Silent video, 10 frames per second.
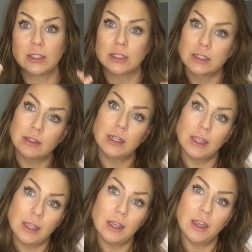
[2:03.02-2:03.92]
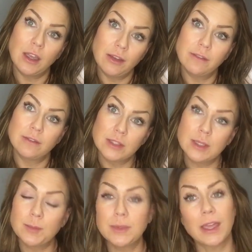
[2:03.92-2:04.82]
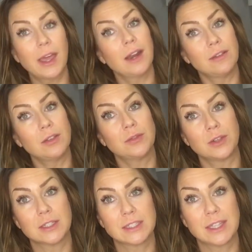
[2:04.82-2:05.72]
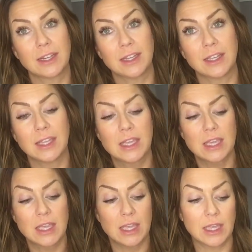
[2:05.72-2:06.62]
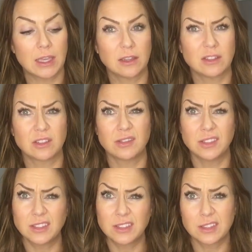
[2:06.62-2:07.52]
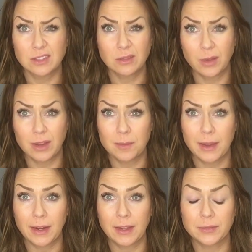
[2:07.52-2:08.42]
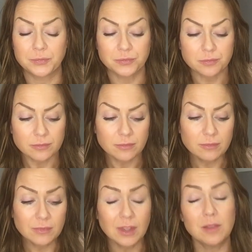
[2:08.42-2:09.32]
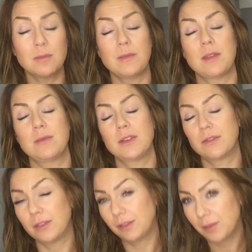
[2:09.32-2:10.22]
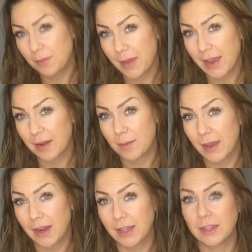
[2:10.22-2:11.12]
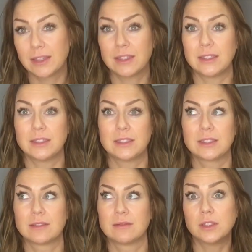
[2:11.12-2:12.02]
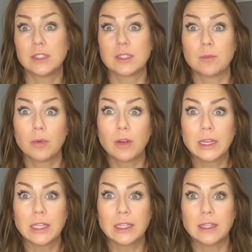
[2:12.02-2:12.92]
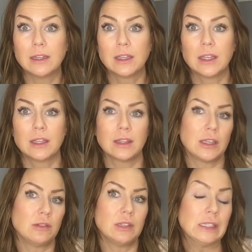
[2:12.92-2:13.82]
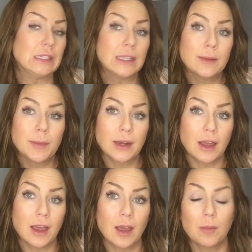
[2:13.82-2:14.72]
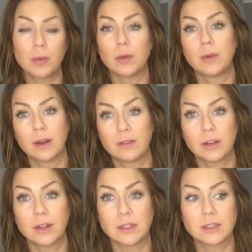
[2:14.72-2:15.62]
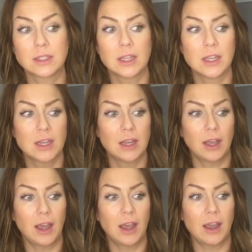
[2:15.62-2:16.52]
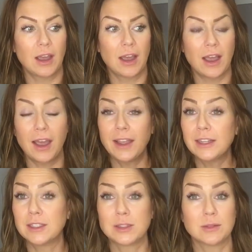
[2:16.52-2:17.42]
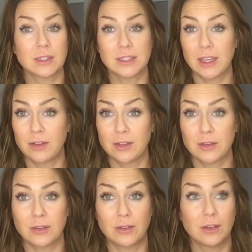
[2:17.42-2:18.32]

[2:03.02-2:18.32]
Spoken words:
you sort of dipped out of it for a second and you're feeling a certain way about it. Maybe you're feeling bad about it because you feel disappointed that you didn't keep it up or whatever else. I just want to tell you,